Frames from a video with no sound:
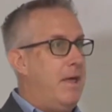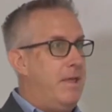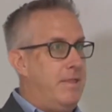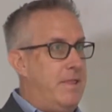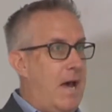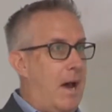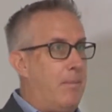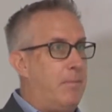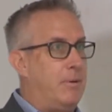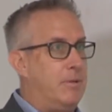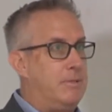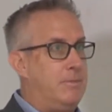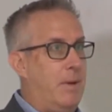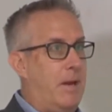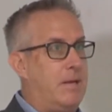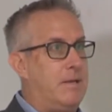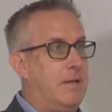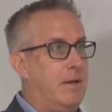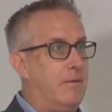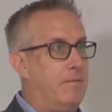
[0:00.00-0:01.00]
that
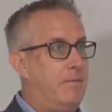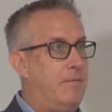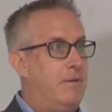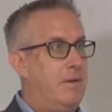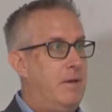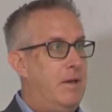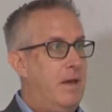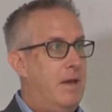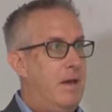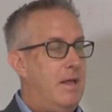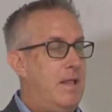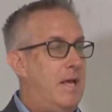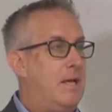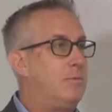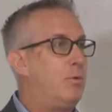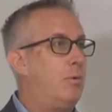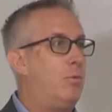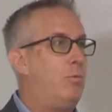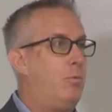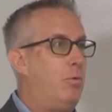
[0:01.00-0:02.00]
perspective. And
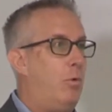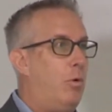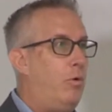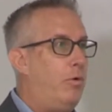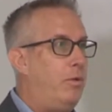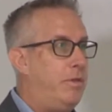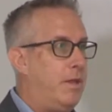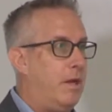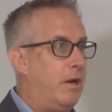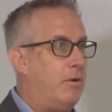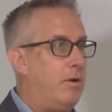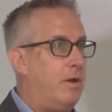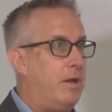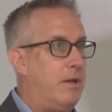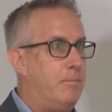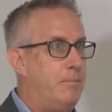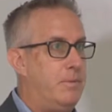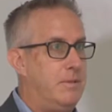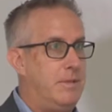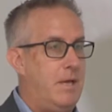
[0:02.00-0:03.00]
that's what role theory
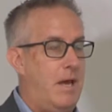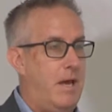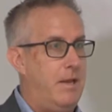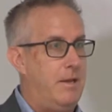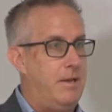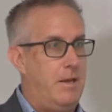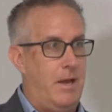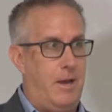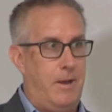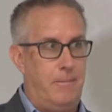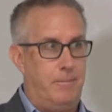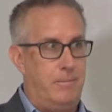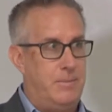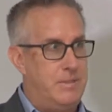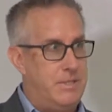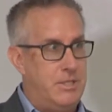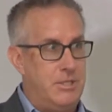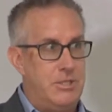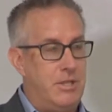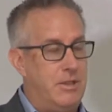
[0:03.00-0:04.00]
and
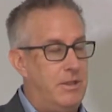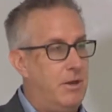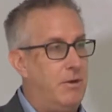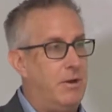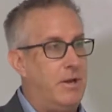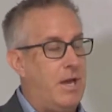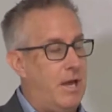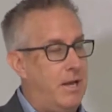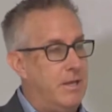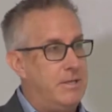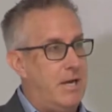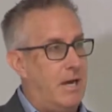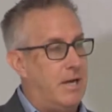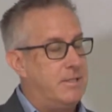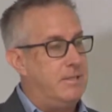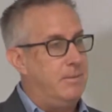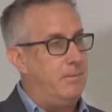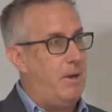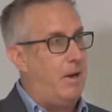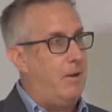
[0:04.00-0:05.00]
position theory kind of
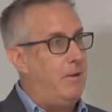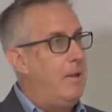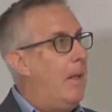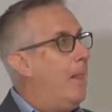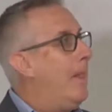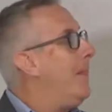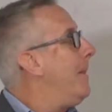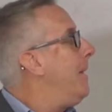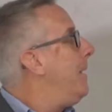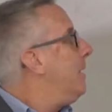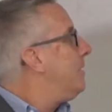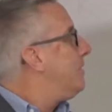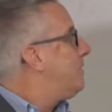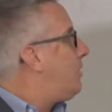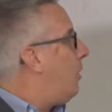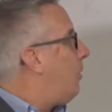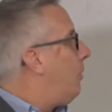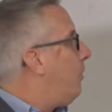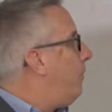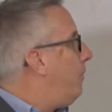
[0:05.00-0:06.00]
talks about.
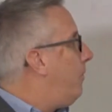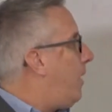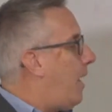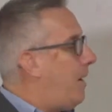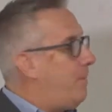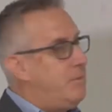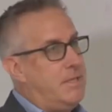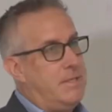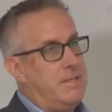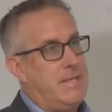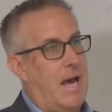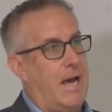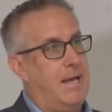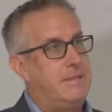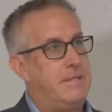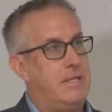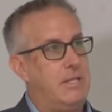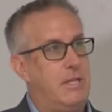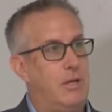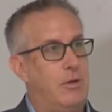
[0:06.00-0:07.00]
So I'm just
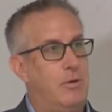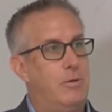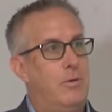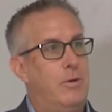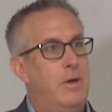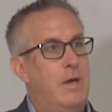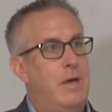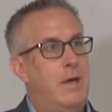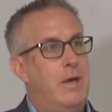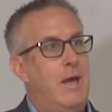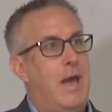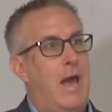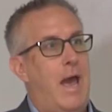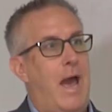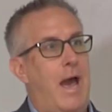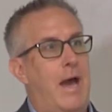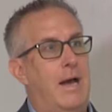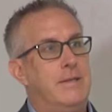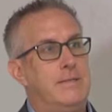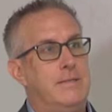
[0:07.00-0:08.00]
asking you,
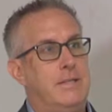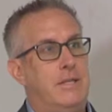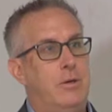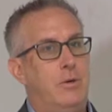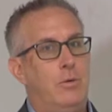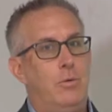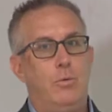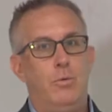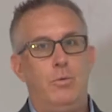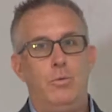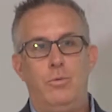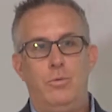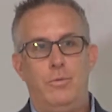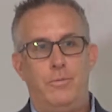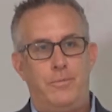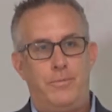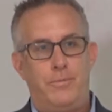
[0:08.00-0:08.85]
as you